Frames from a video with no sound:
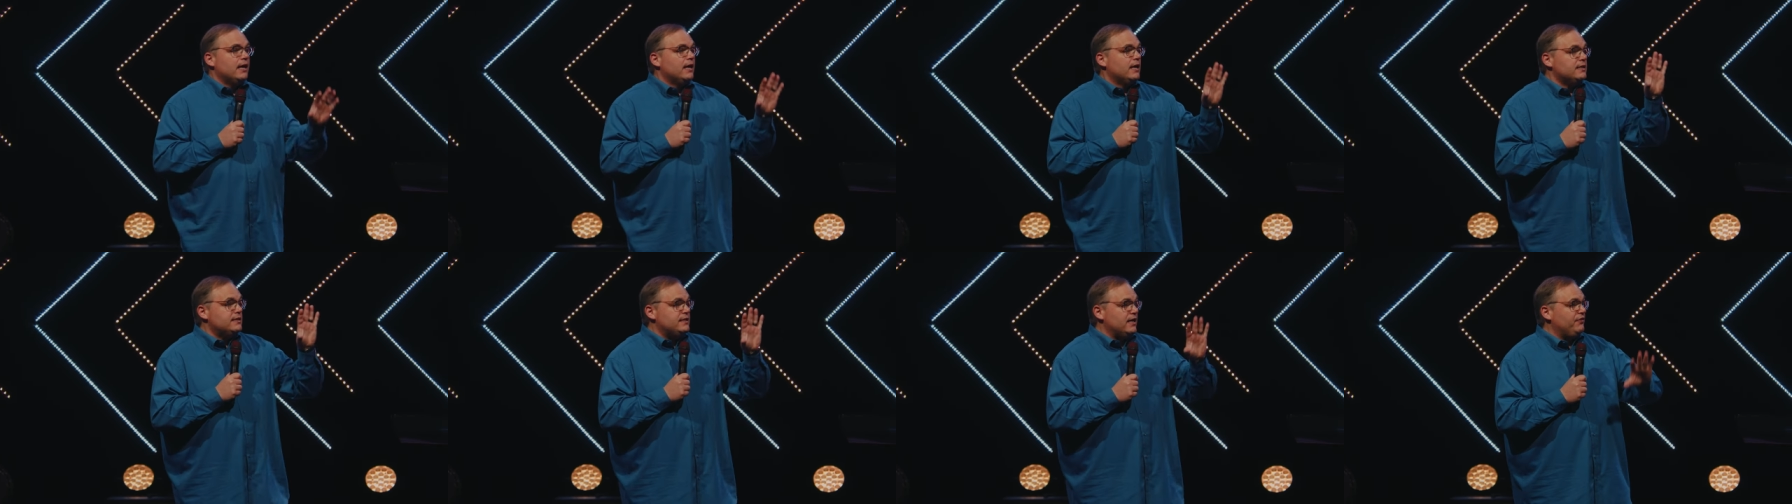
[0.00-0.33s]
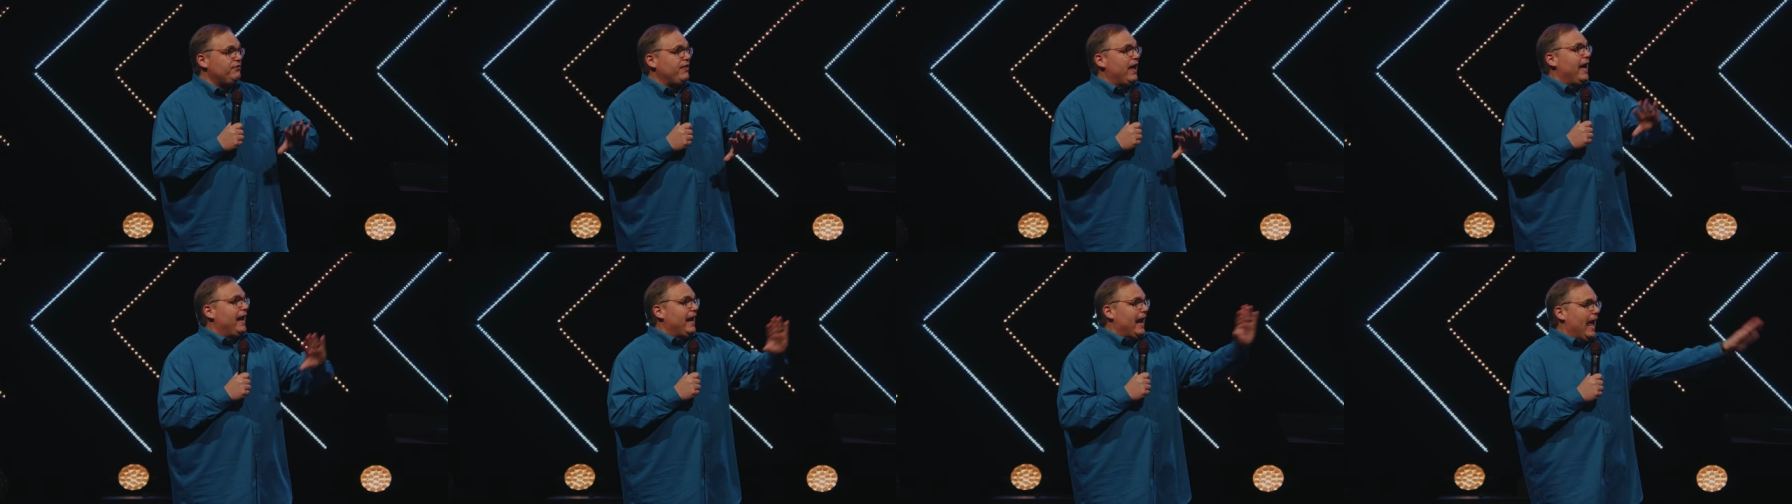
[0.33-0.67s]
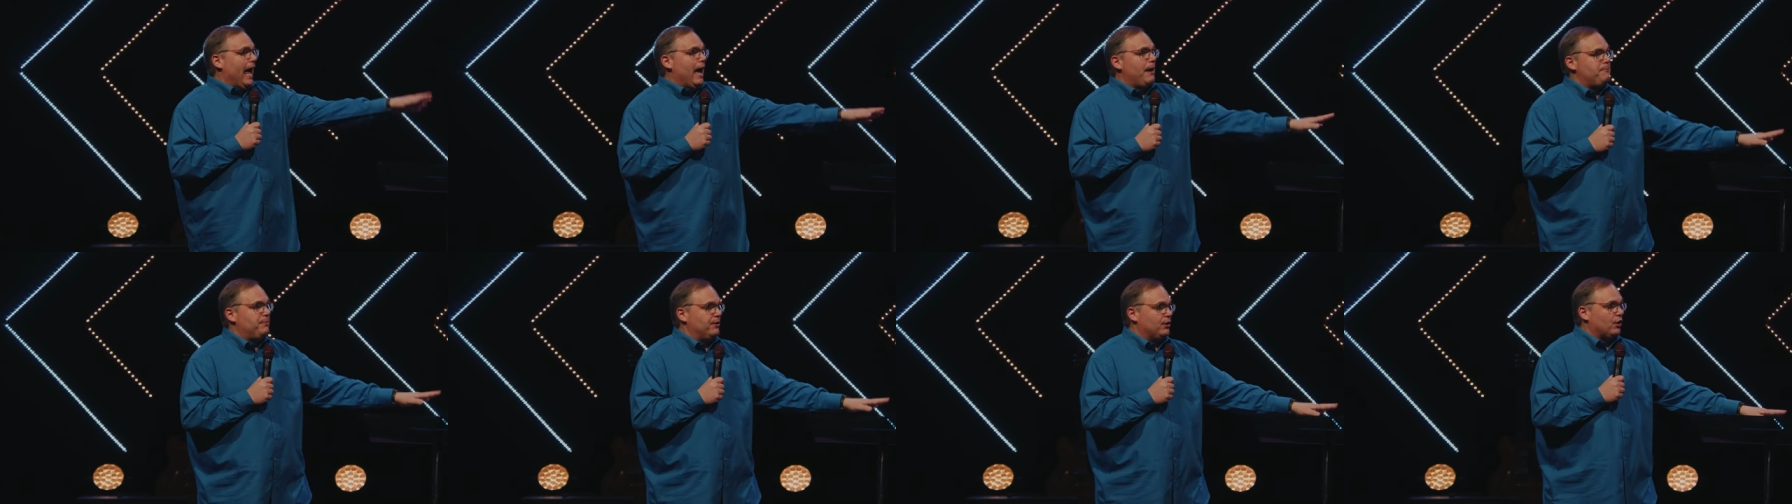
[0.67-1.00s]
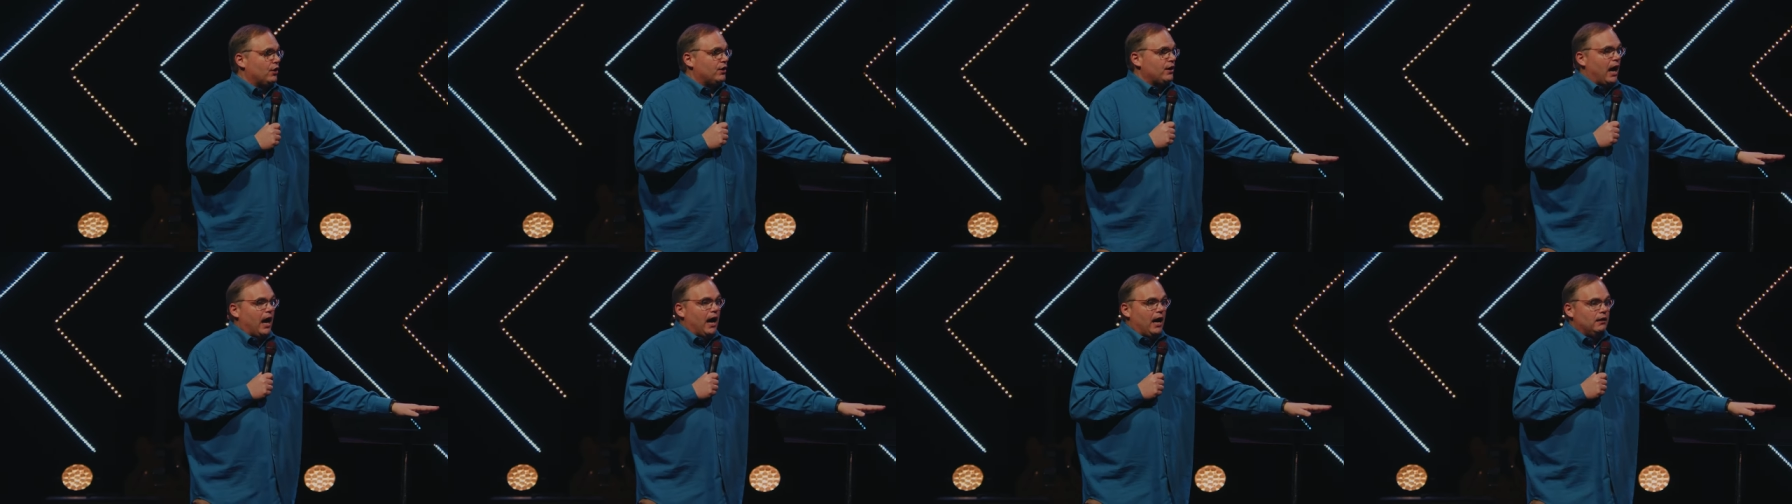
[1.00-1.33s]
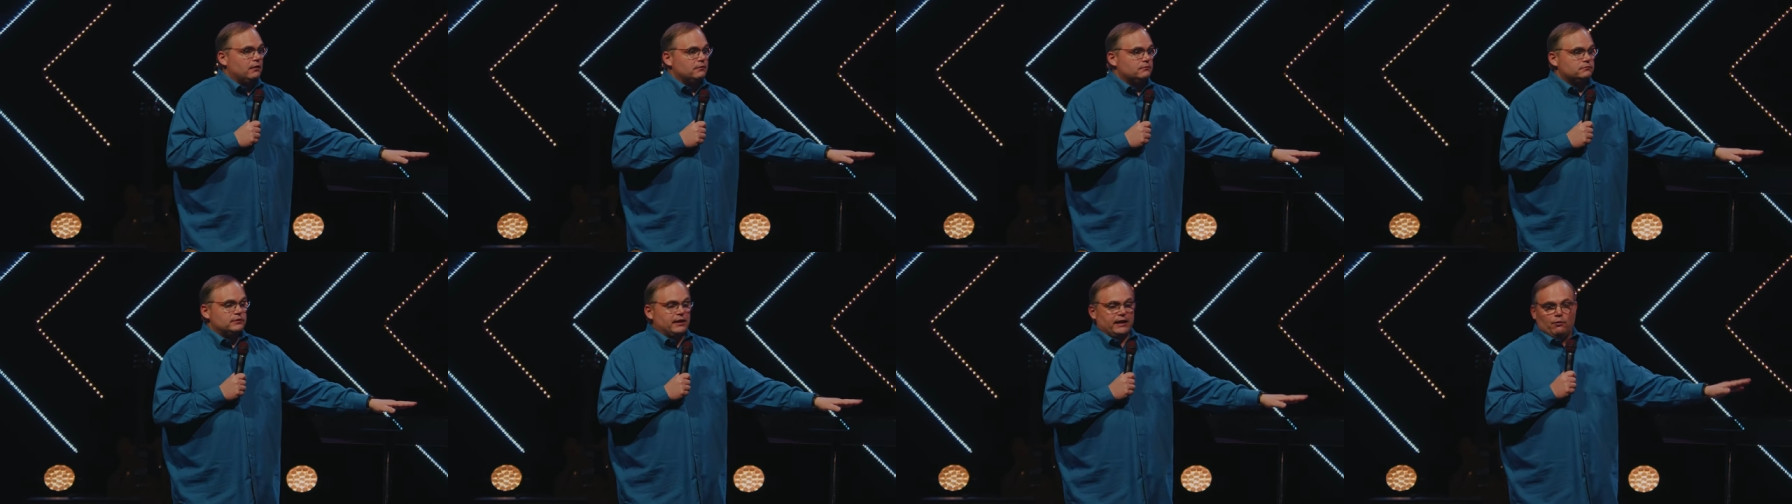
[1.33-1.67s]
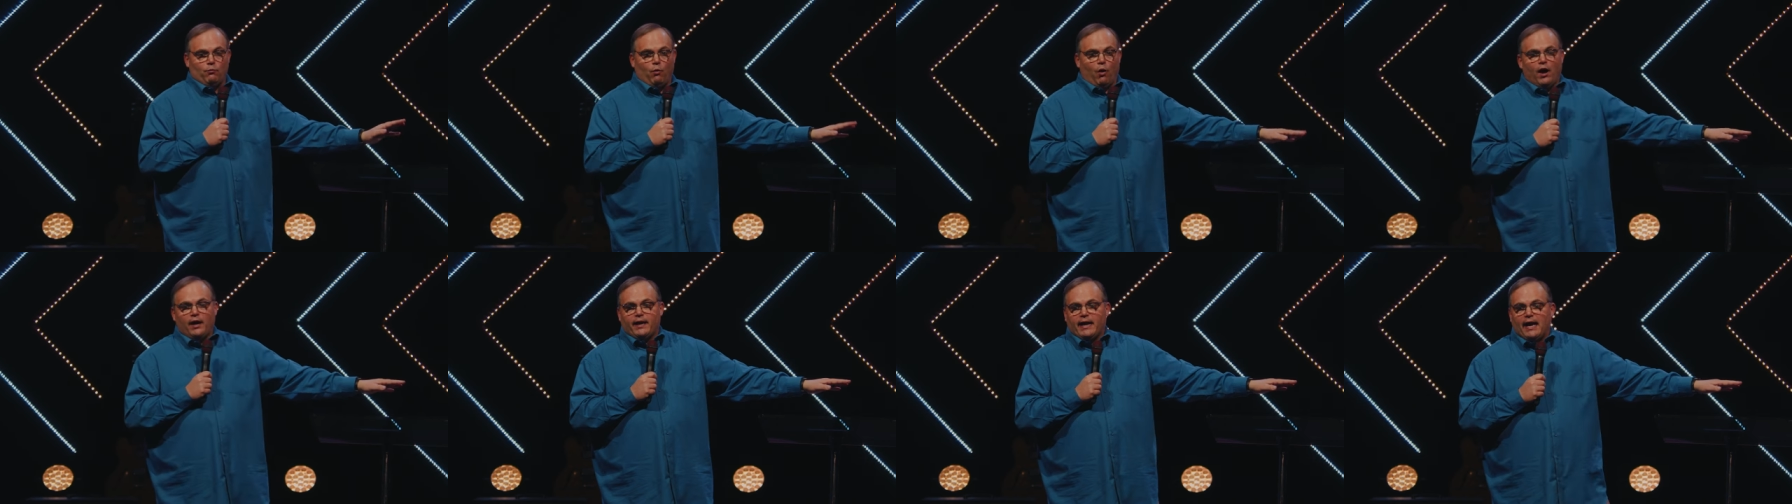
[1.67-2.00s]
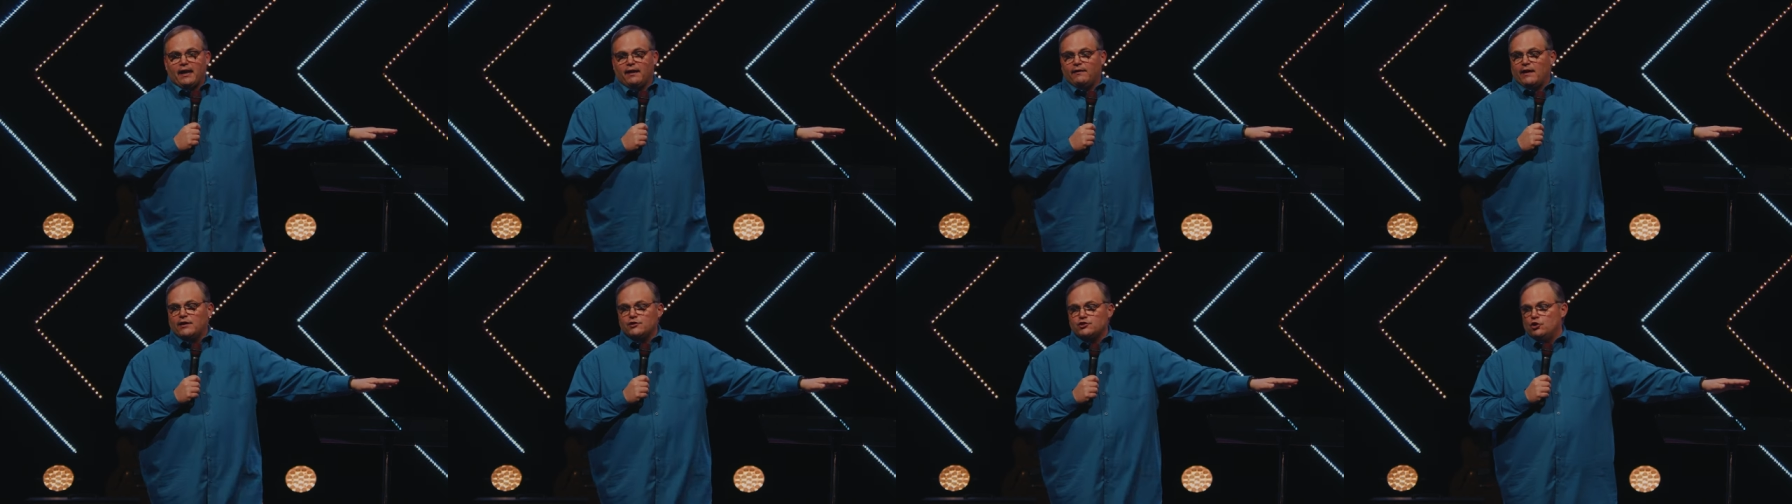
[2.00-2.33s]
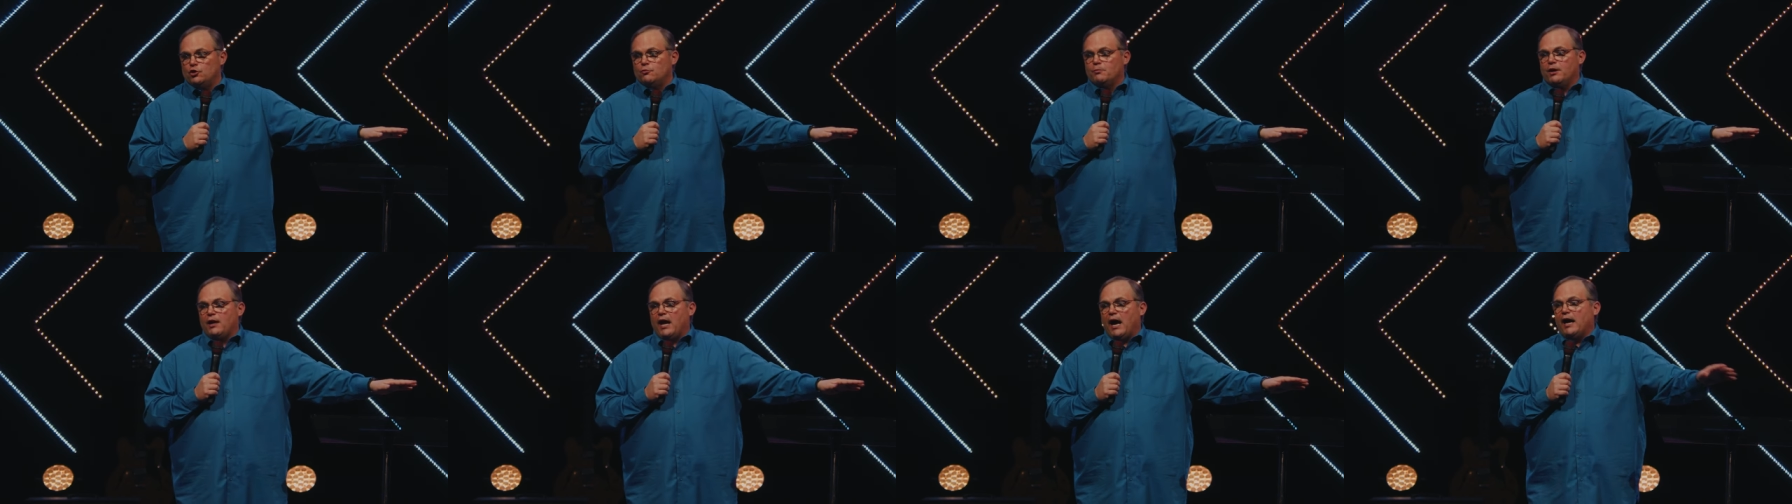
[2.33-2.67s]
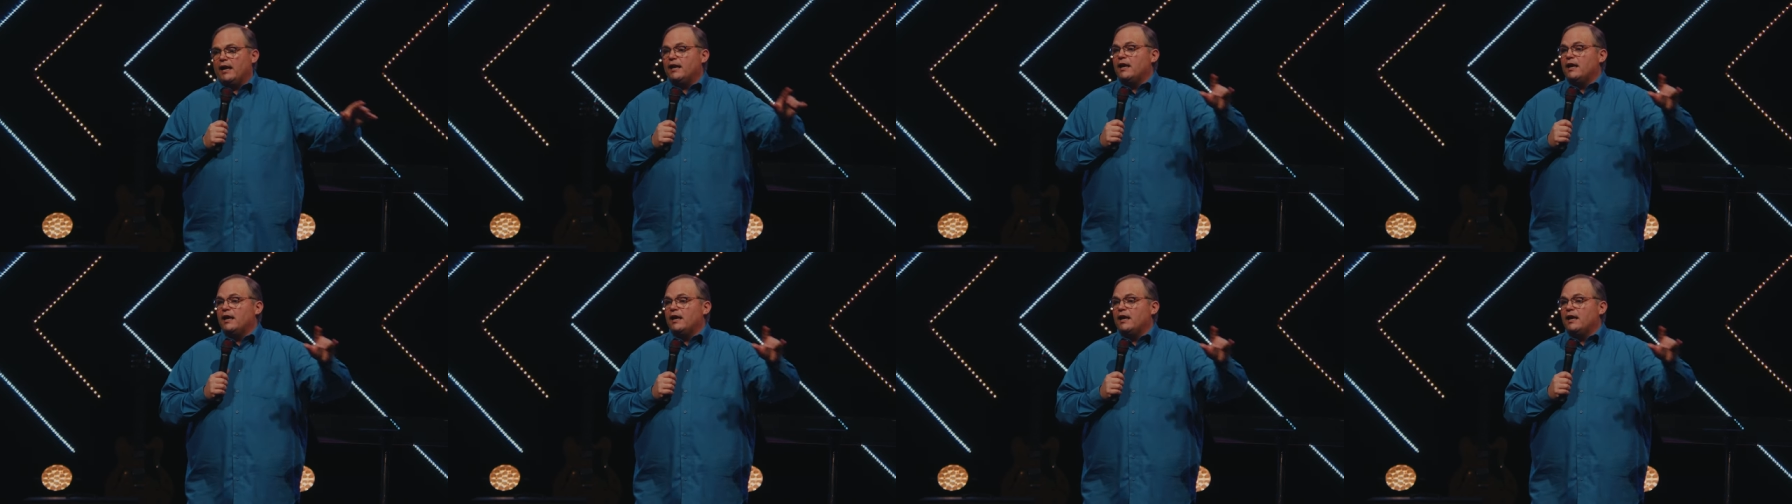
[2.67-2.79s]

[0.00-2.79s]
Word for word: Did that happen or not? Did he walk out of that tomb or not?